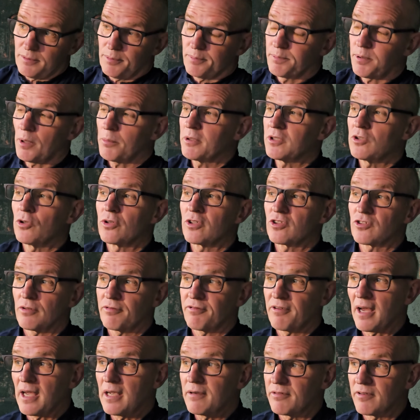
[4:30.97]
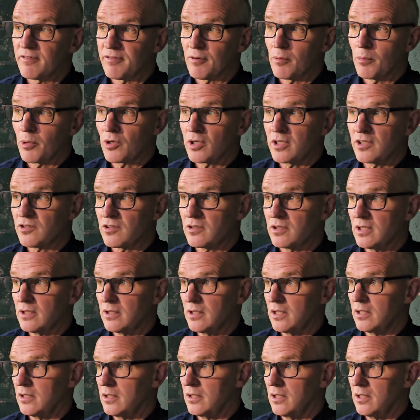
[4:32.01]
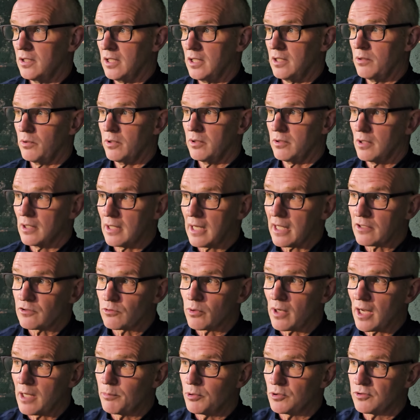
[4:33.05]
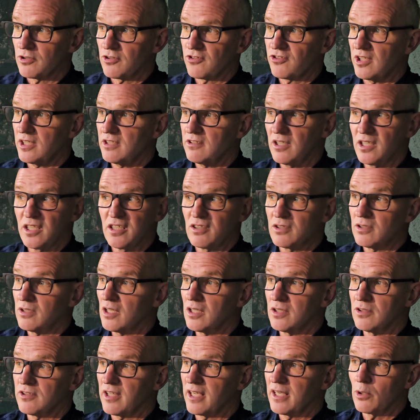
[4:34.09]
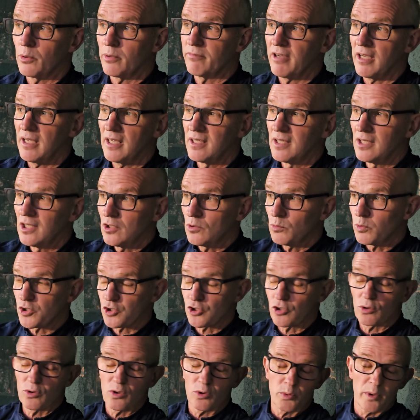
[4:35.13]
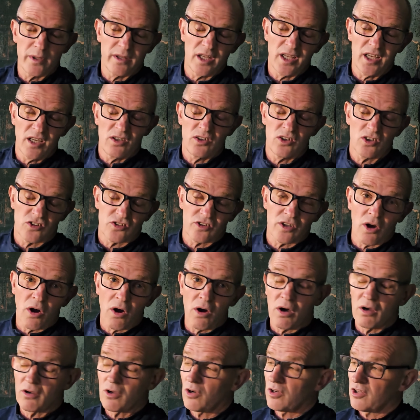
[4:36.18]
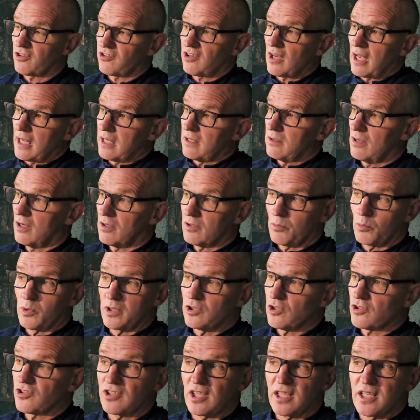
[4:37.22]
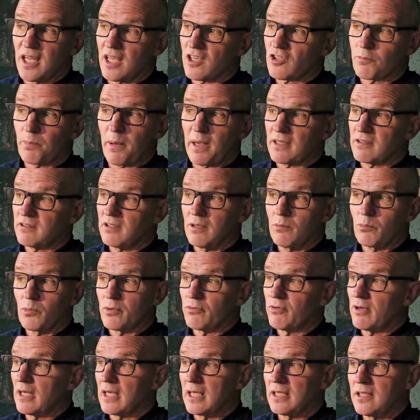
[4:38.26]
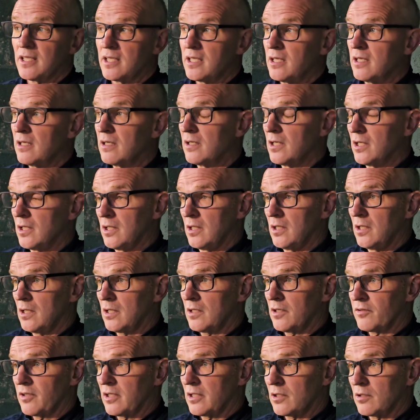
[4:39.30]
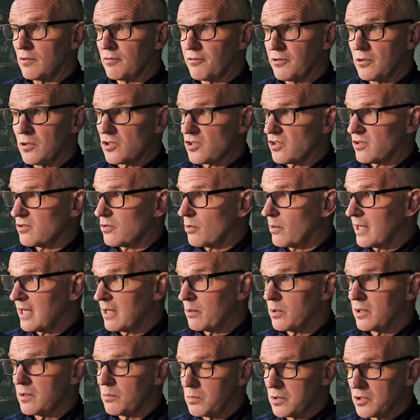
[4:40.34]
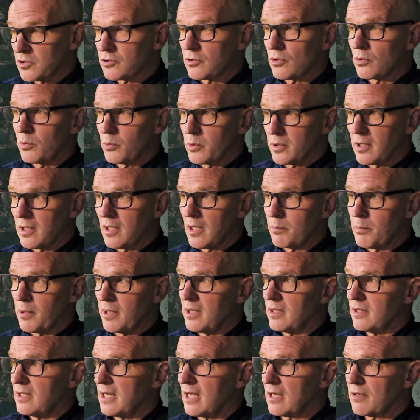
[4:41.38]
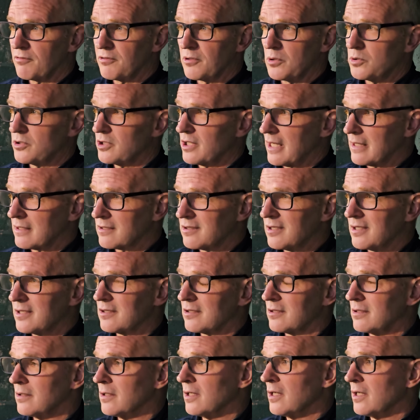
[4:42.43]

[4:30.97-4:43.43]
probably done us a favour, if I'm honest. The lads were able to sit in and deal with it. We struggled with it at the start, I've got to say. We just didn't expect it, we really didn't. And I think the first 20 we struggled with it a bit, and they had a few chances.